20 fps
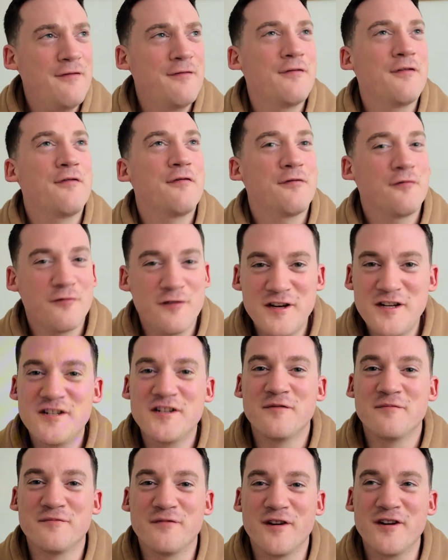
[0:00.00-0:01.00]

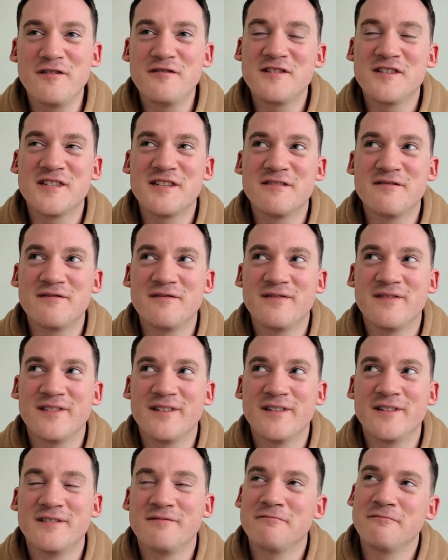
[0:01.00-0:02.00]
freedom route,
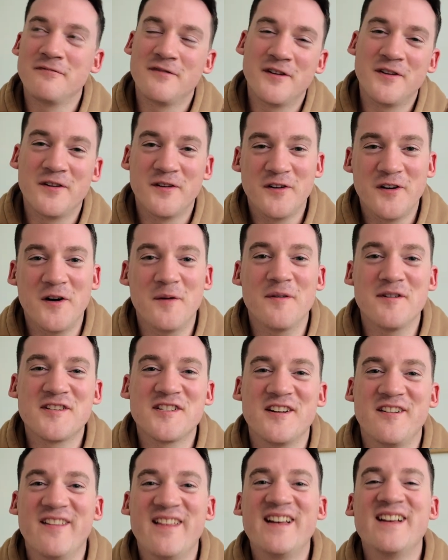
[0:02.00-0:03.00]

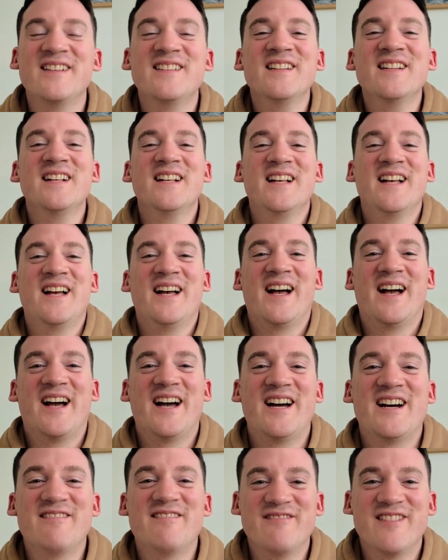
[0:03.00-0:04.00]
almost got that,
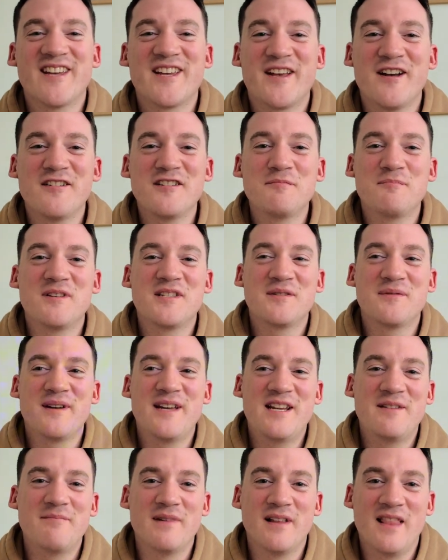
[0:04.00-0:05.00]
that goes
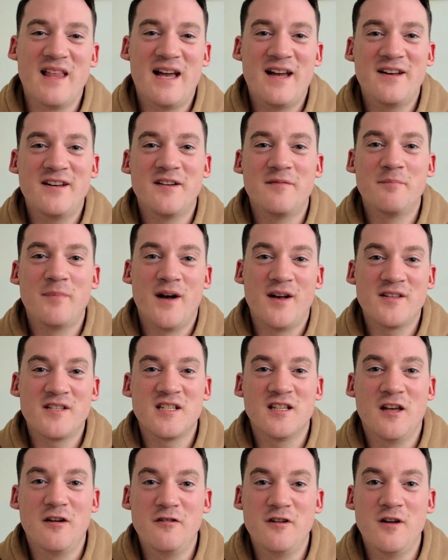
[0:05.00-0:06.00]
between Milan and
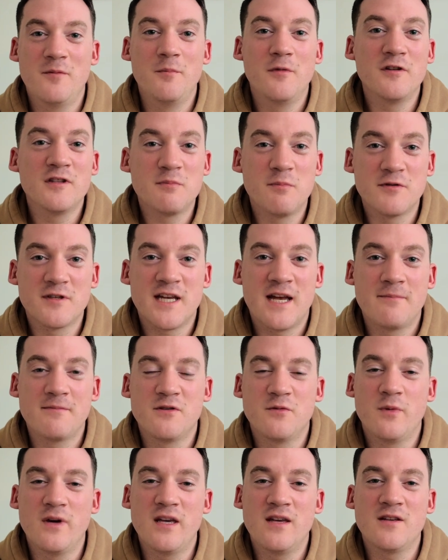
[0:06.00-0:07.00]
Barcelona multiple times
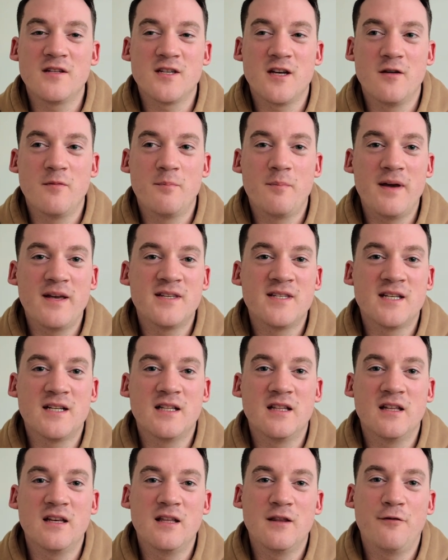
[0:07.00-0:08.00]
a week. So
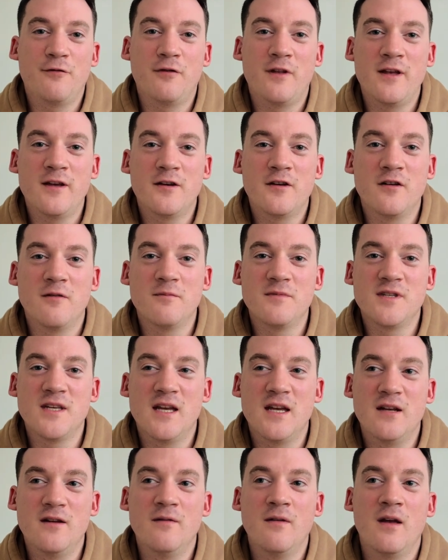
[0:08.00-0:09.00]
basically the flight comes
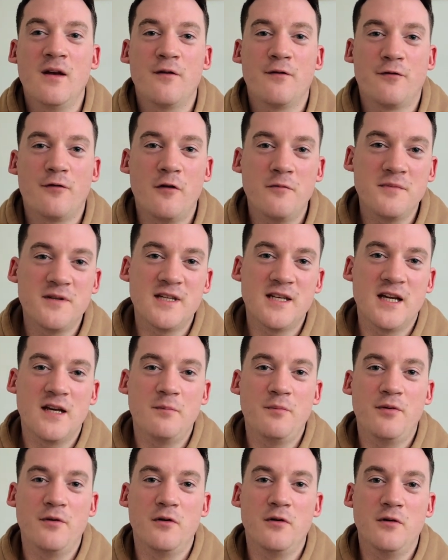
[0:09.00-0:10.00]
in from
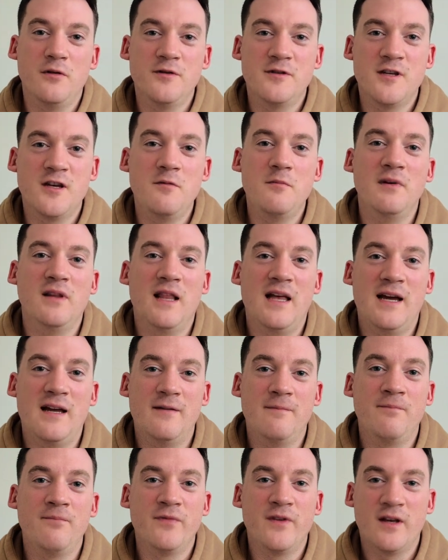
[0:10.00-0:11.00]
Singapore to
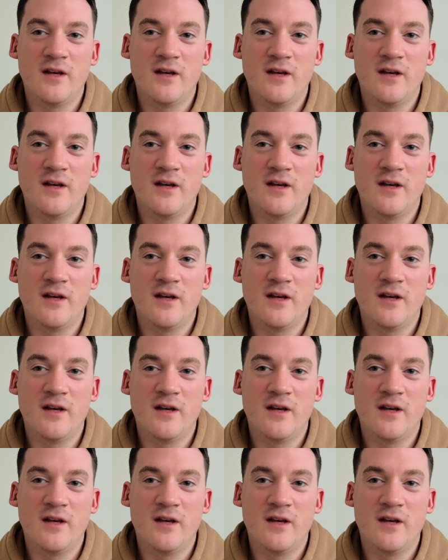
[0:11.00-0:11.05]
Milan,